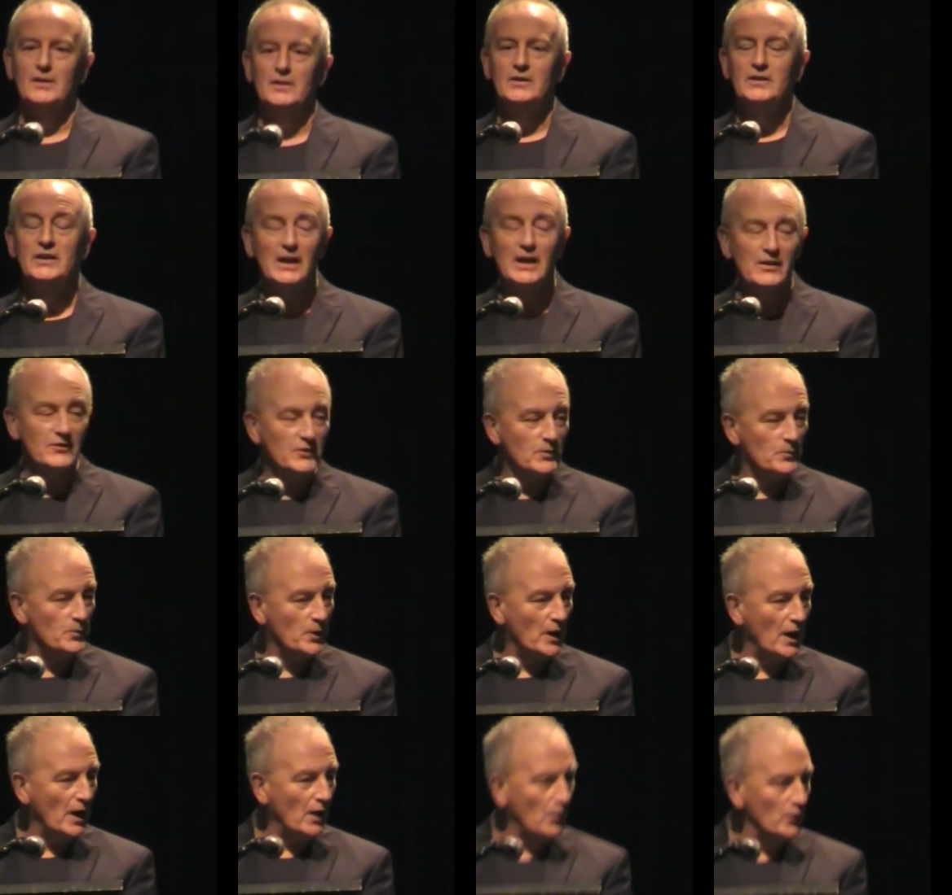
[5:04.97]
David
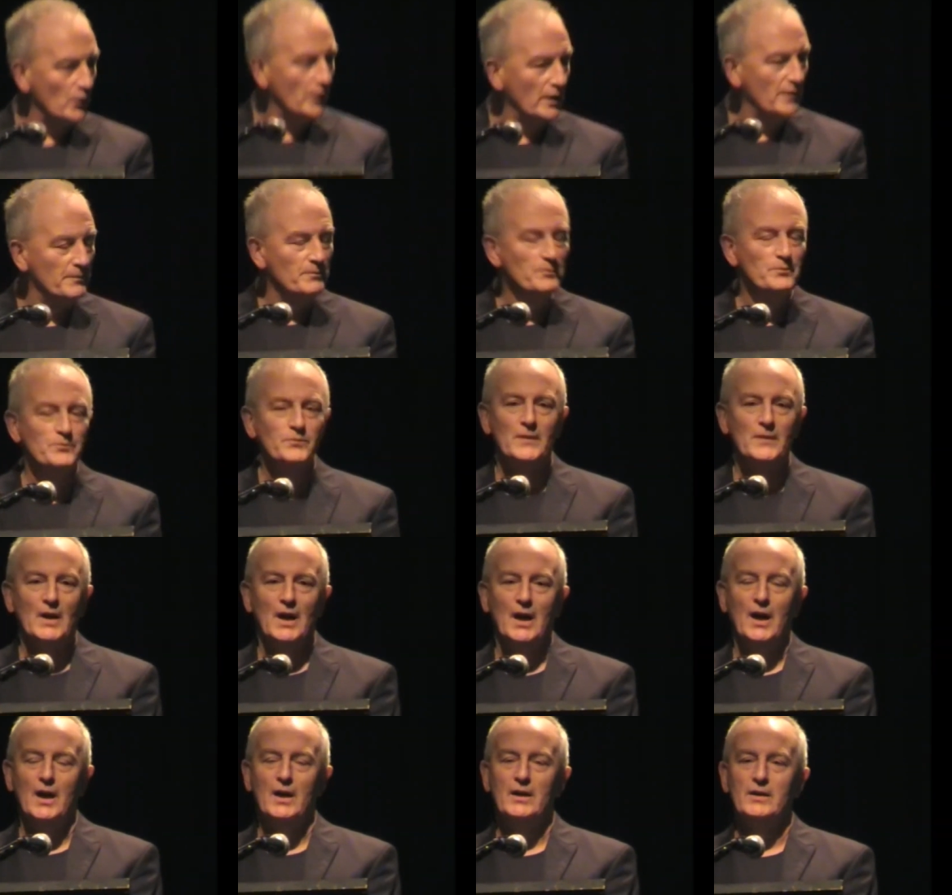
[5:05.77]
Brown,
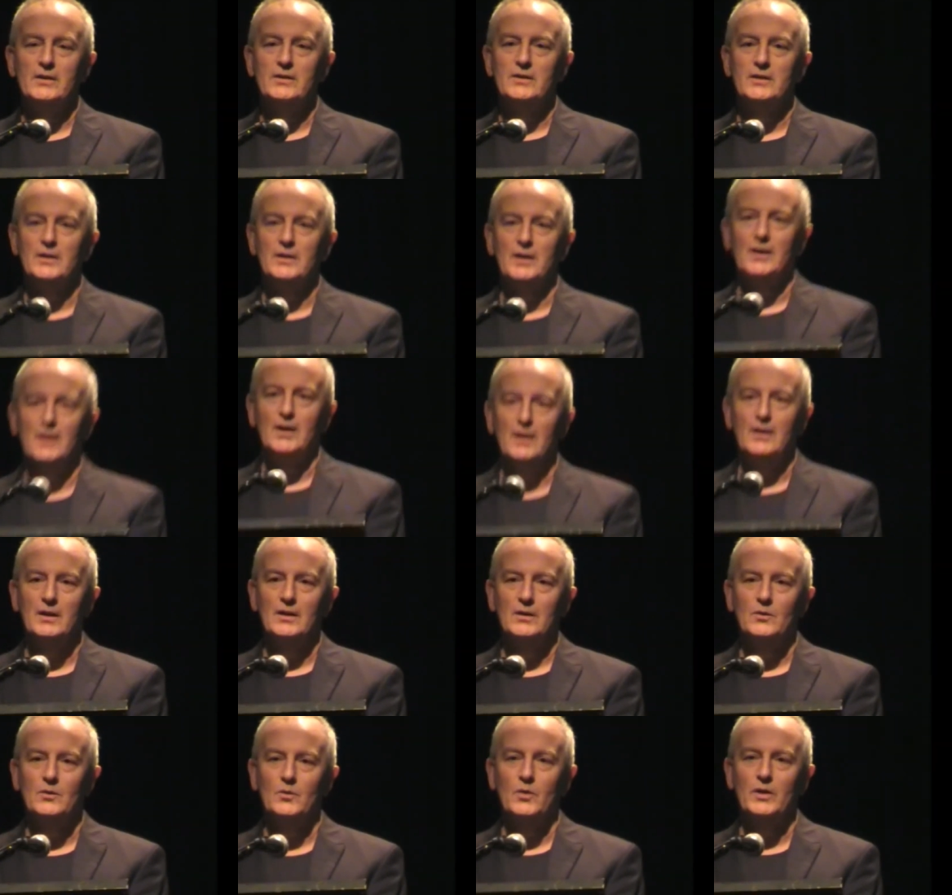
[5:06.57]
and
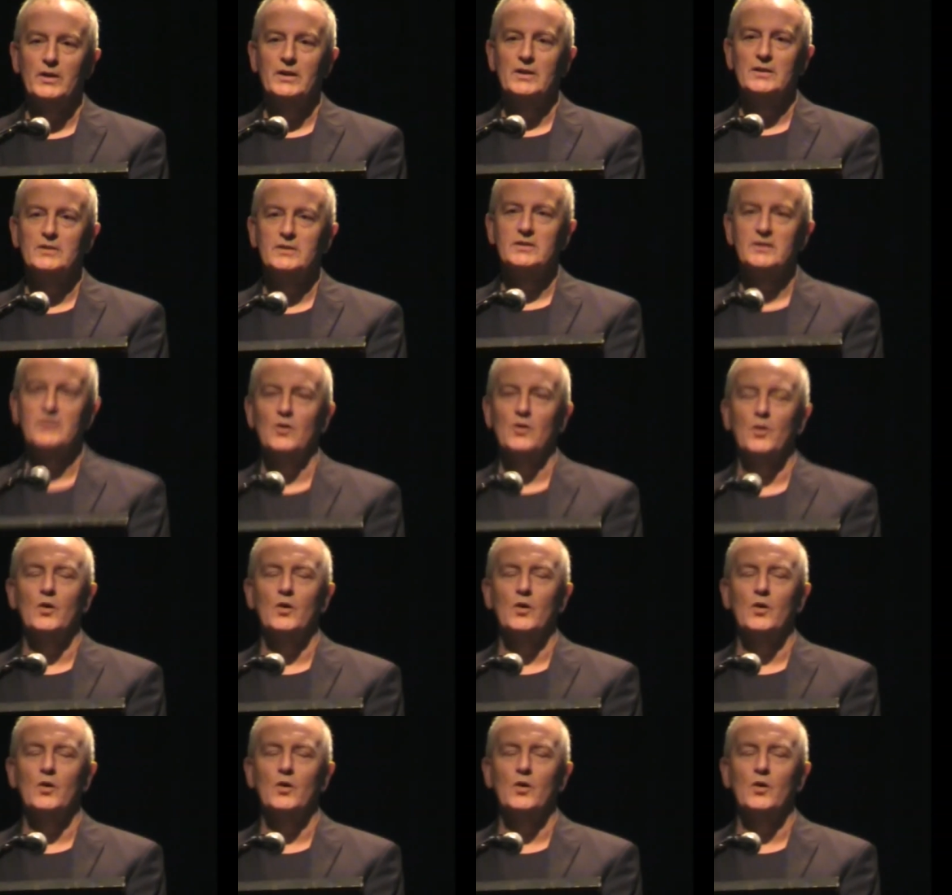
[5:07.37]
what else?